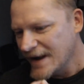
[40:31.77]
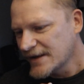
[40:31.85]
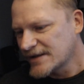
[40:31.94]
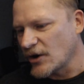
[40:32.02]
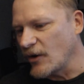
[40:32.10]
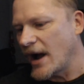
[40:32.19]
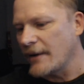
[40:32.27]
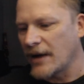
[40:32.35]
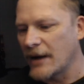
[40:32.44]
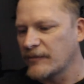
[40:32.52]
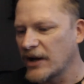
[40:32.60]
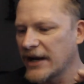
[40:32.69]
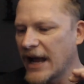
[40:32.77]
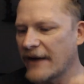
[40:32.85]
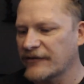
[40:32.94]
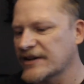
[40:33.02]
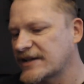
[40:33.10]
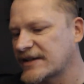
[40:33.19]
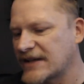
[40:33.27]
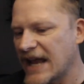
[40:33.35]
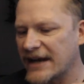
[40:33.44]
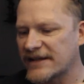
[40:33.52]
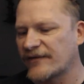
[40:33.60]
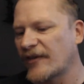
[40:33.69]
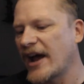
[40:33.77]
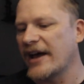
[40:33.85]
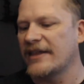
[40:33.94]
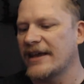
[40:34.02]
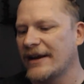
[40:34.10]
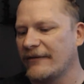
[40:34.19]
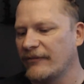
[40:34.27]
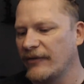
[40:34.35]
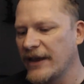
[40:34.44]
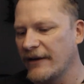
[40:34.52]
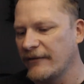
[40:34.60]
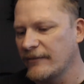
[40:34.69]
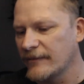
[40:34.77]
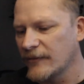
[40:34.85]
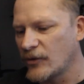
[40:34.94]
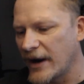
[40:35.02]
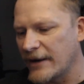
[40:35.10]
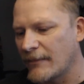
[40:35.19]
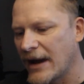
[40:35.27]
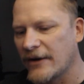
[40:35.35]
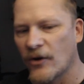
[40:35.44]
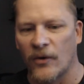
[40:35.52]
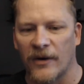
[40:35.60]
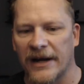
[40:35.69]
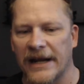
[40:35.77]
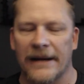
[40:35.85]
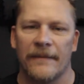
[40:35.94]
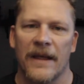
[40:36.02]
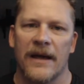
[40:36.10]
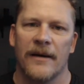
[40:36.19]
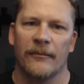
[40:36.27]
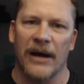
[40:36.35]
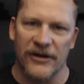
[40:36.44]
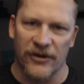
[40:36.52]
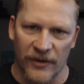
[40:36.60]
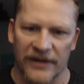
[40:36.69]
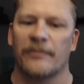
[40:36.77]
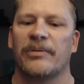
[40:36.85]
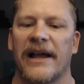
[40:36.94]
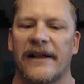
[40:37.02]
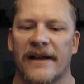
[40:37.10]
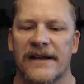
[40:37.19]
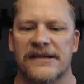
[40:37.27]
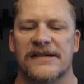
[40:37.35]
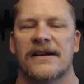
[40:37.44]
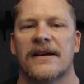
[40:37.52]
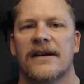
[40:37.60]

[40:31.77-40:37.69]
So I, am gonna have to satisfy the the great minority by doing the playlist.